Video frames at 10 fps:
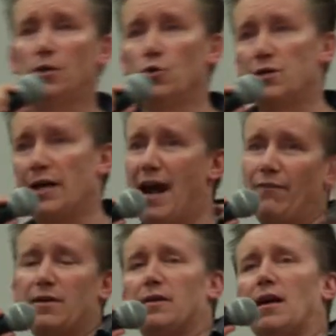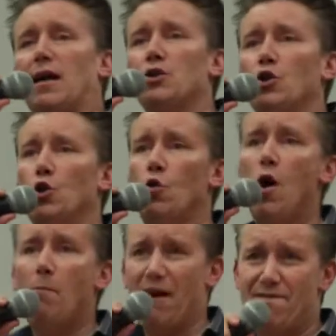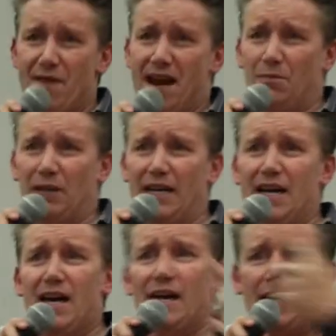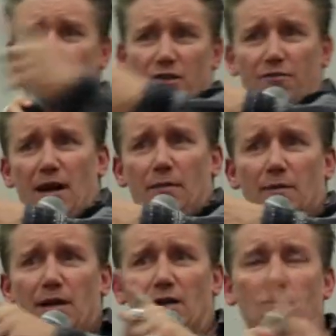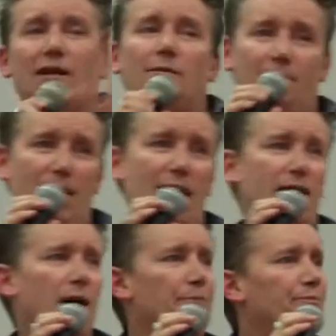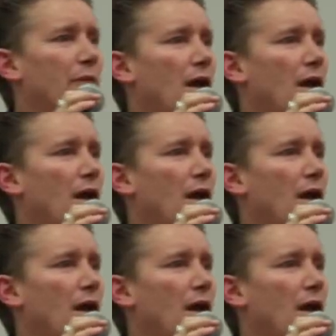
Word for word: losing everything I knew, my family, his family, because let me back up.